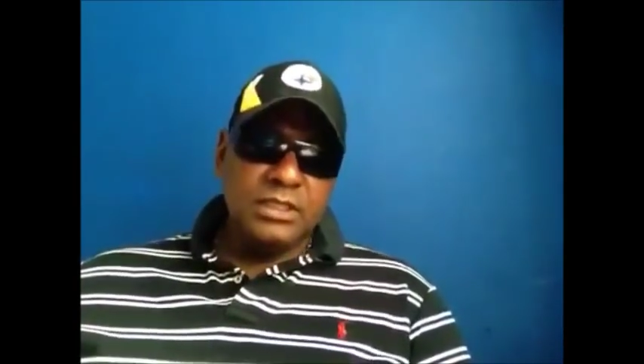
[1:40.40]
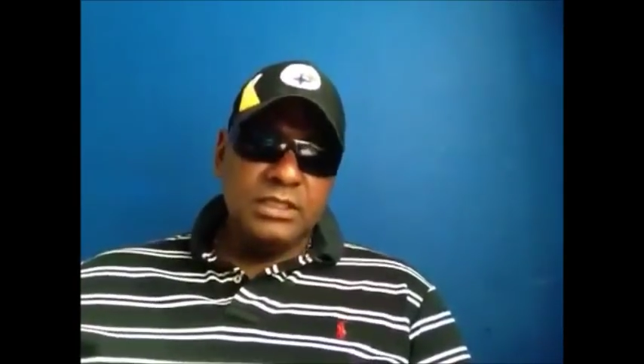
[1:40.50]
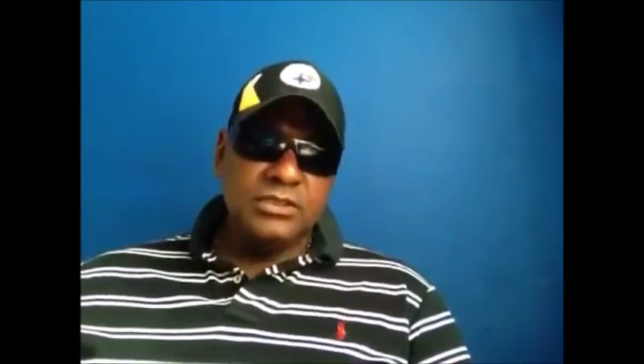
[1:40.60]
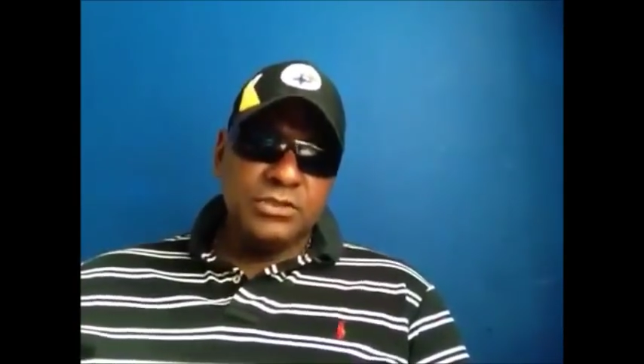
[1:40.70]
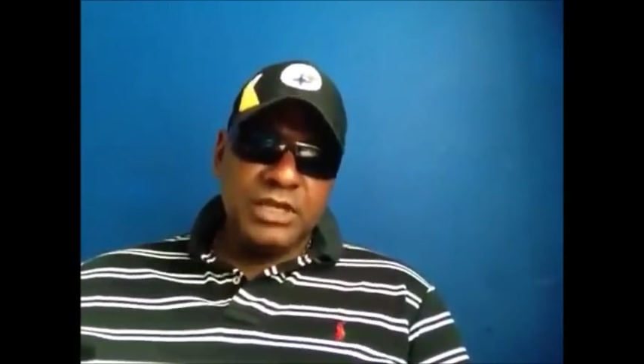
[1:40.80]

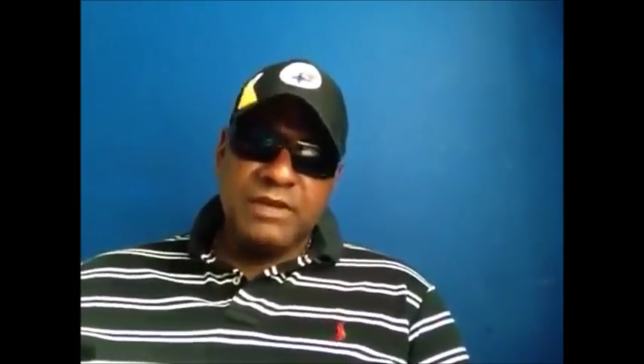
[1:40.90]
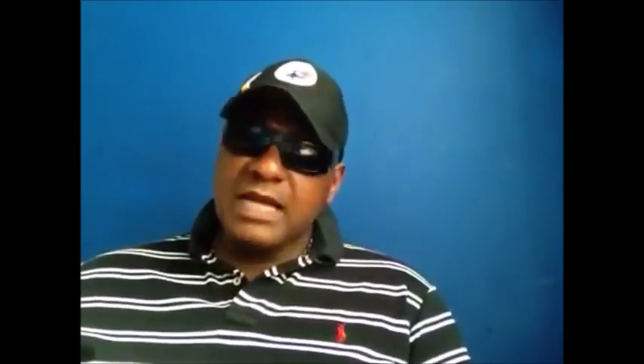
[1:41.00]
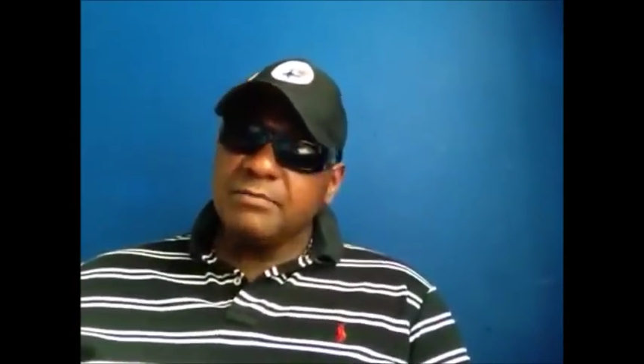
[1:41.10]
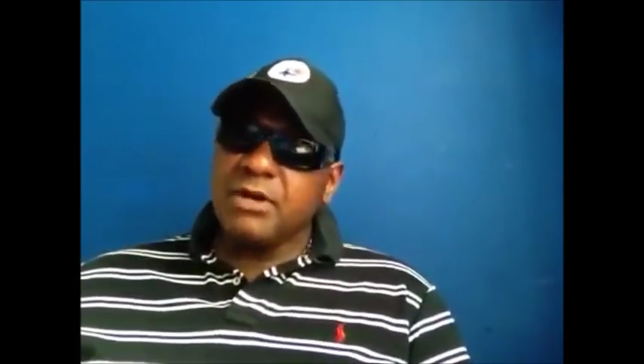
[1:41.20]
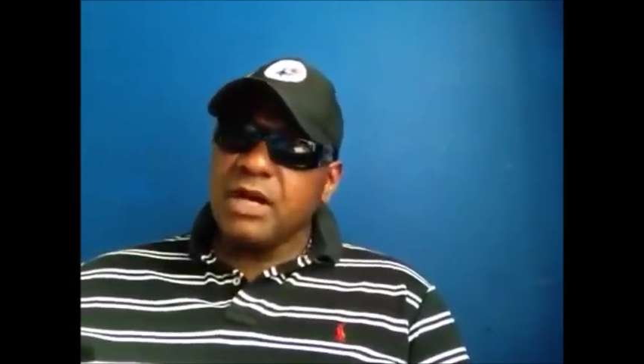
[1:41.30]
the
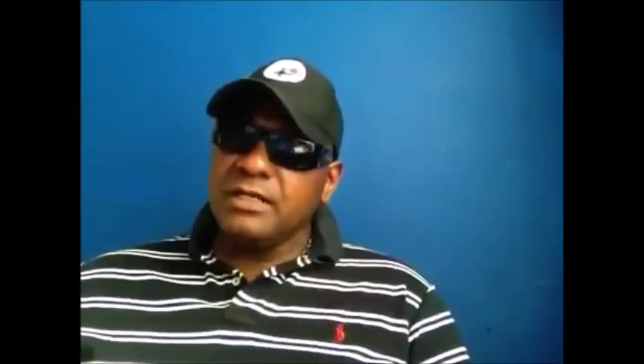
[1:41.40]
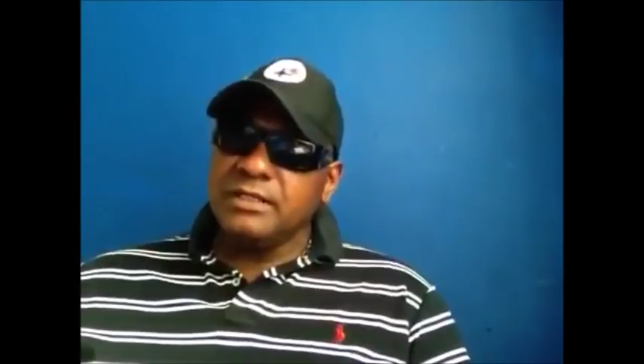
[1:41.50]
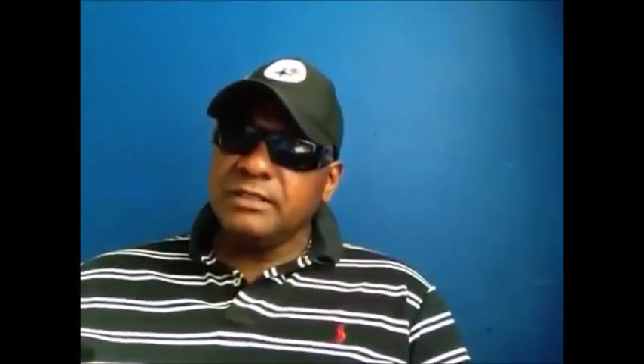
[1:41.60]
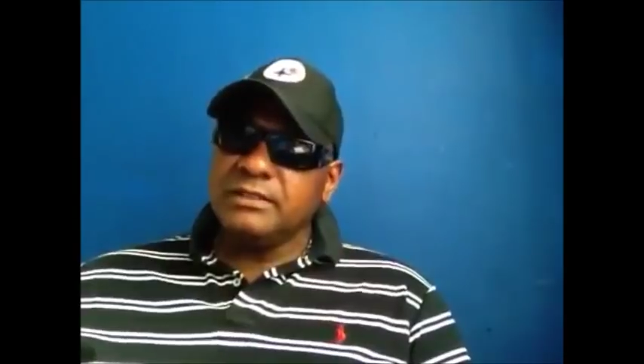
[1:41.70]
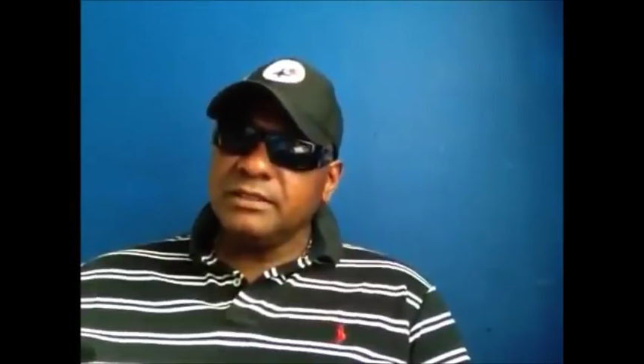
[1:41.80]
Trayvon Marton
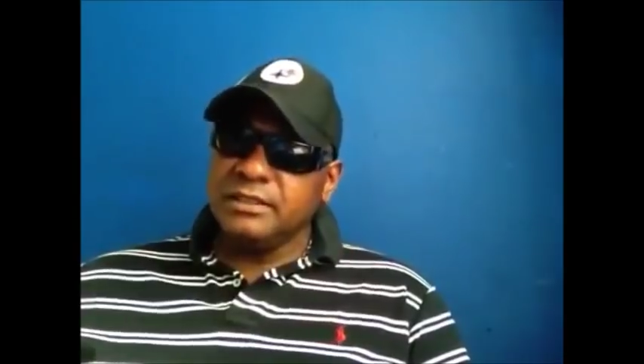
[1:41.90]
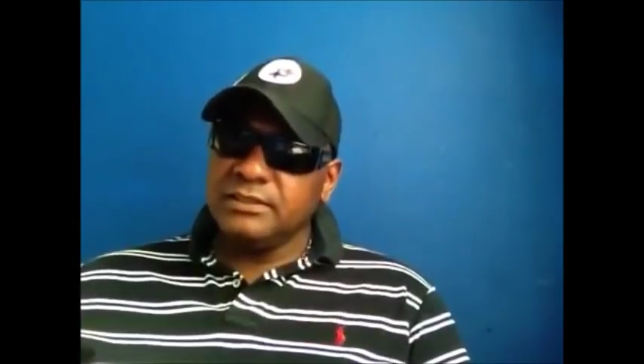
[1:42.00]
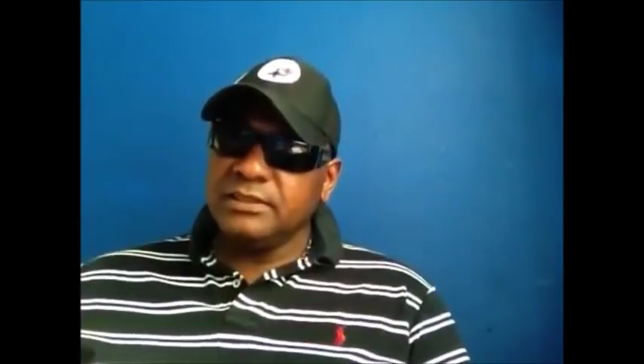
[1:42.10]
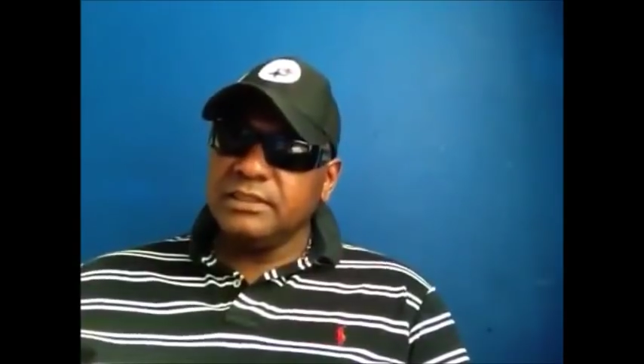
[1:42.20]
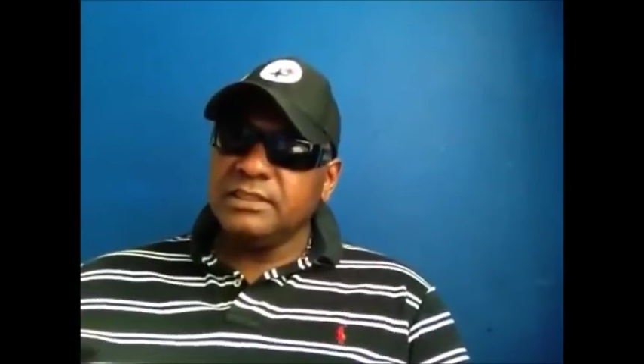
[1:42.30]

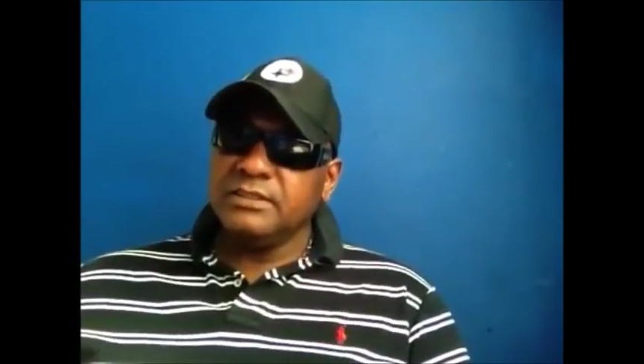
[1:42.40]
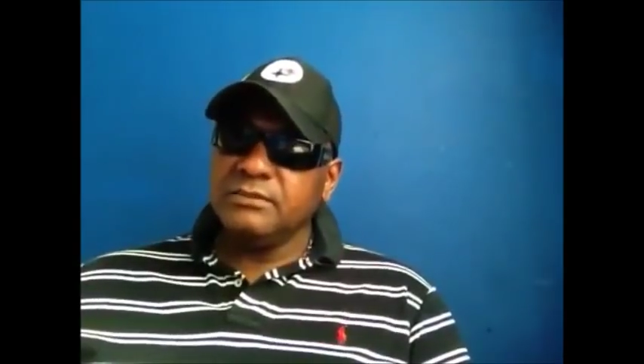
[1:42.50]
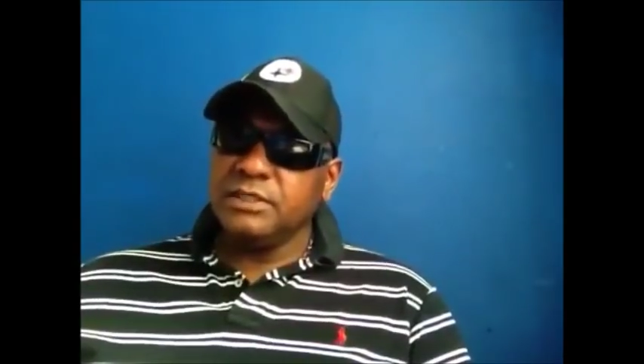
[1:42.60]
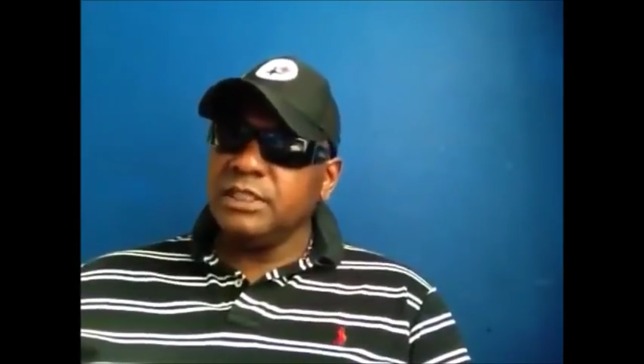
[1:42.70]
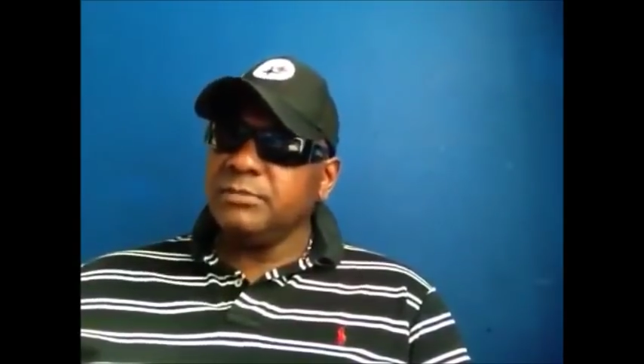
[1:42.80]
incident
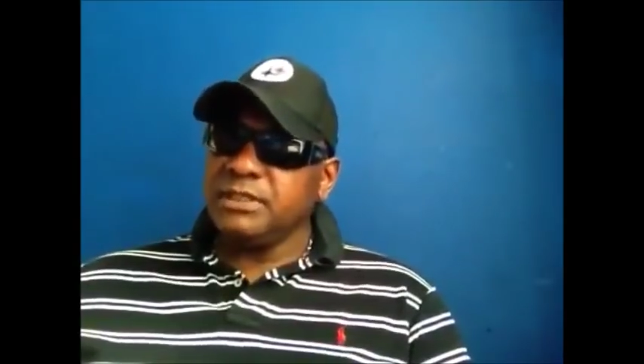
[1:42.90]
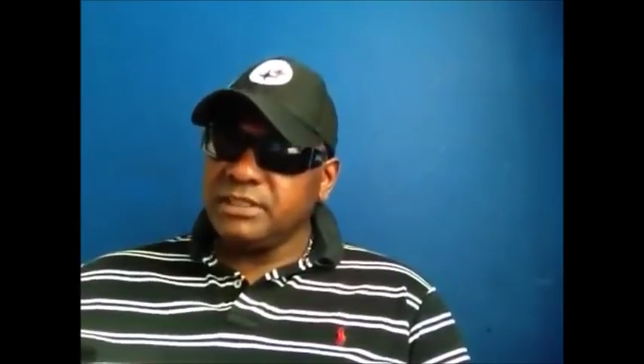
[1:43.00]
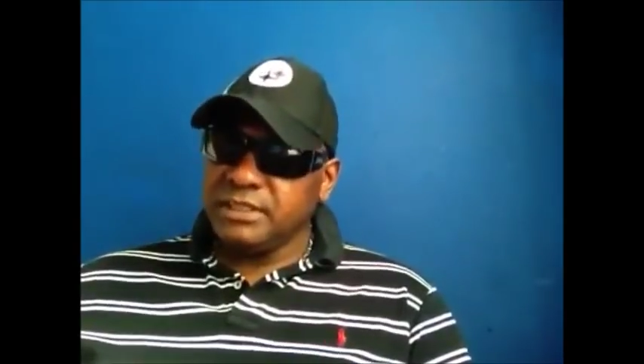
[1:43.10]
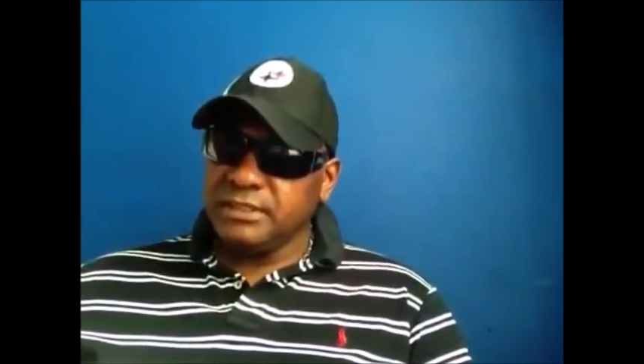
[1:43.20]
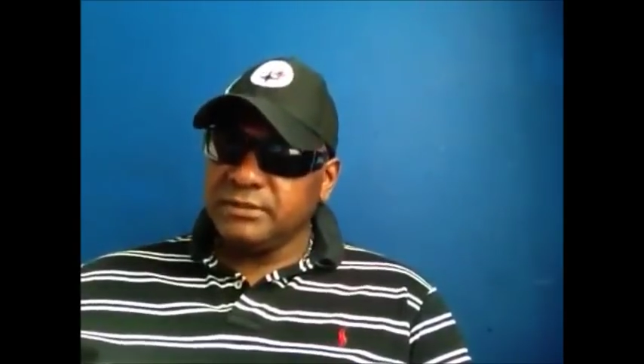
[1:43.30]
with Emmet
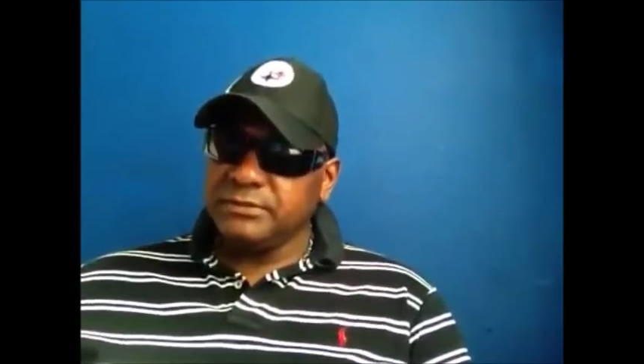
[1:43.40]
Till.